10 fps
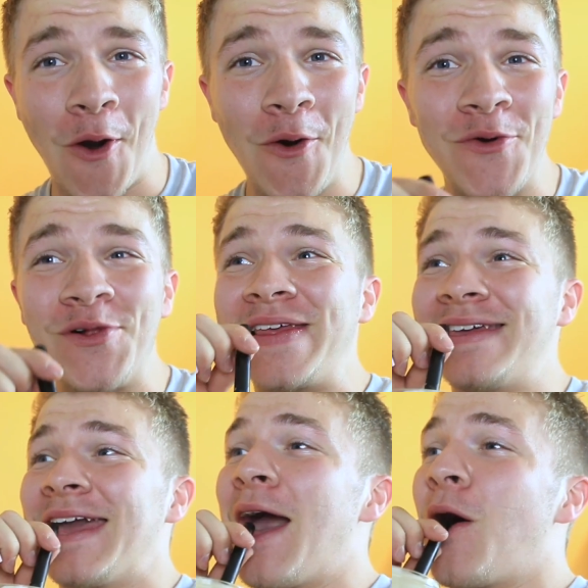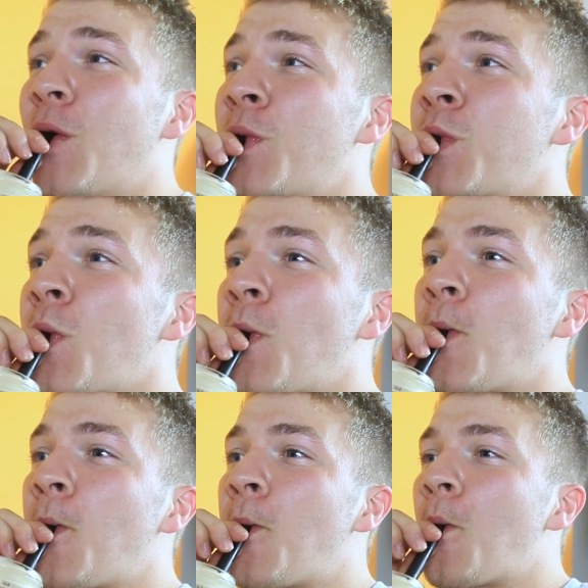Holy cow.
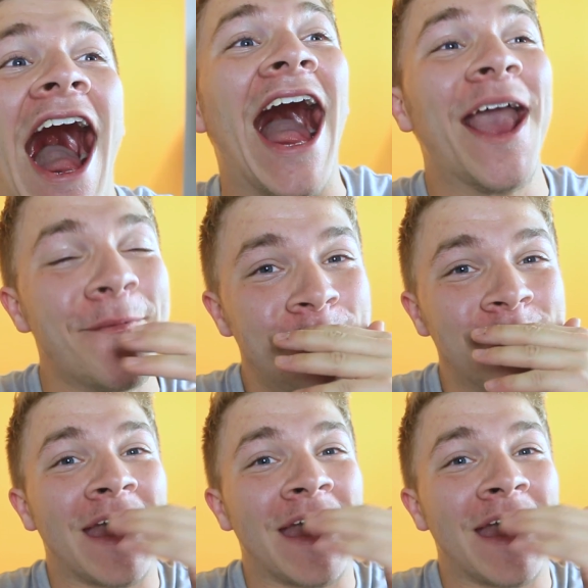I